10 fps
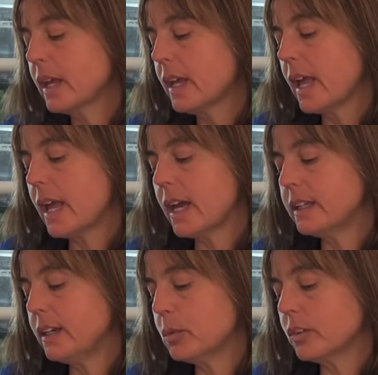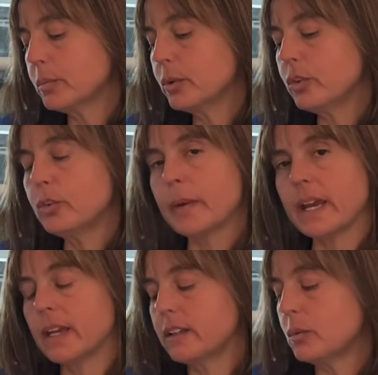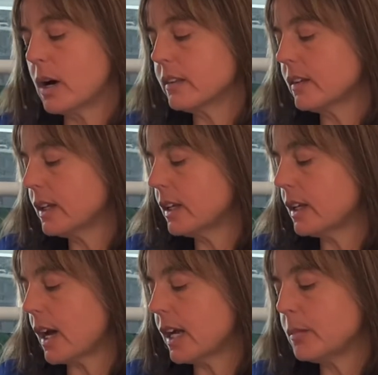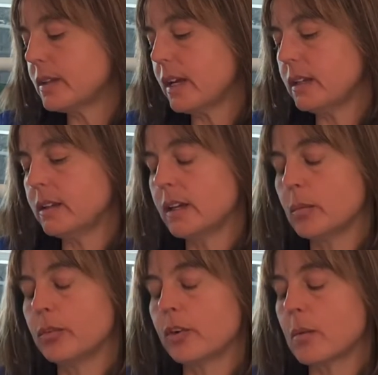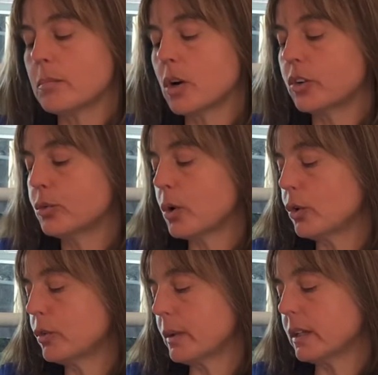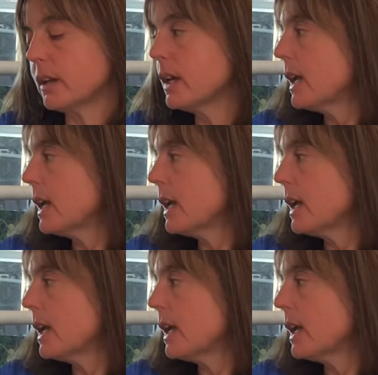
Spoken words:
And he was produced by Andy Watson, and I obtained him from Martin Rosemond.